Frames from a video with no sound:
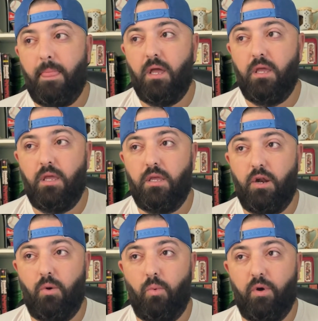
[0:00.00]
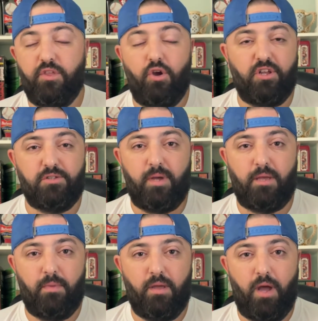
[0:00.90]
one of the
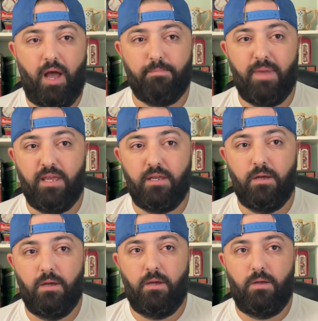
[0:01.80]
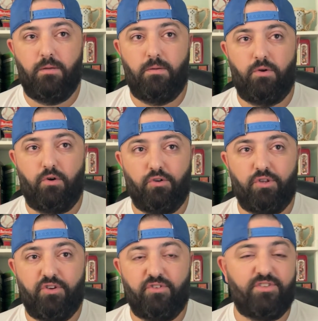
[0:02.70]
arguments I made
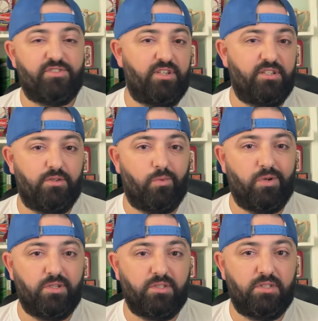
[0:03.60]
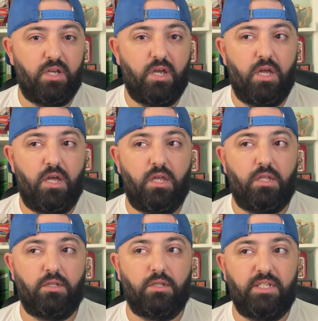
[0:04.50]
earlier in the season was
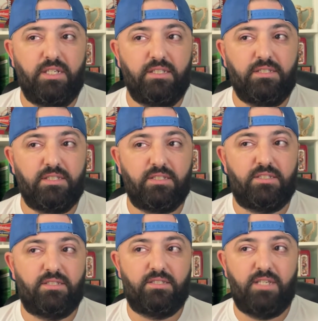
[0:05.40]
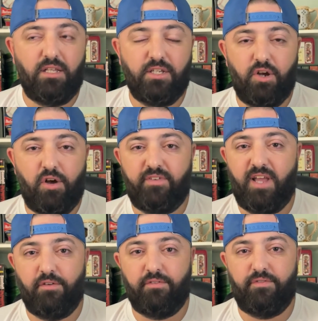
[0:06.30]
Leeds selling off
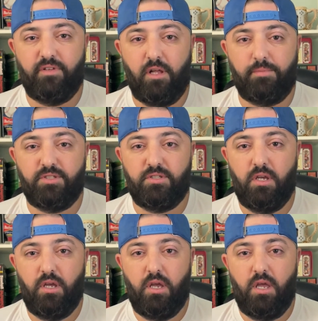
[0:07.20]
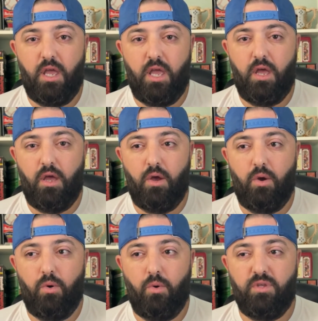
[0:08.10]
Calvin Phillips,
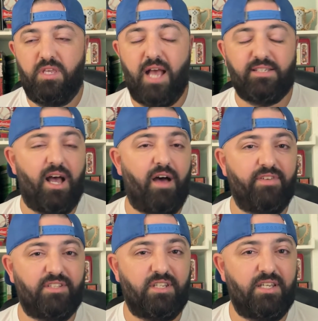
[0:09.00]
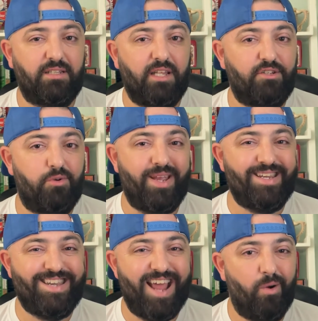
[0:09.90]
yes, obviously led to a
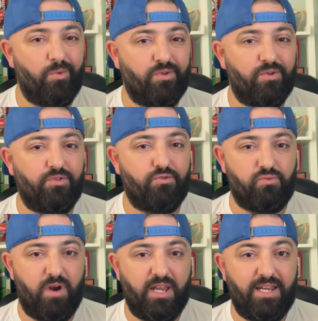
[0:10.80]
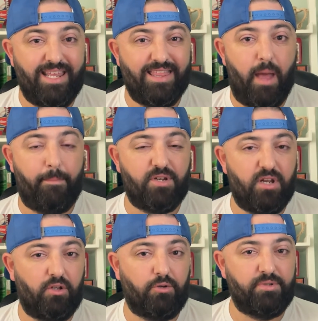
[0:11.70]
downgrade in that
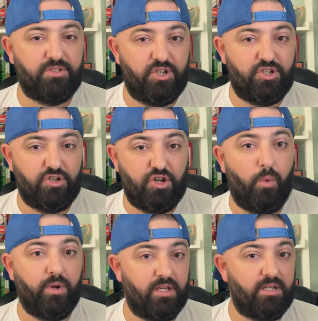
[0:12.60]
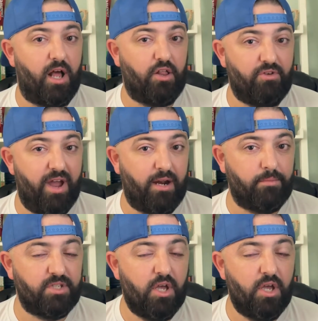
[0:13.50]
particular position going to Tyler Adams,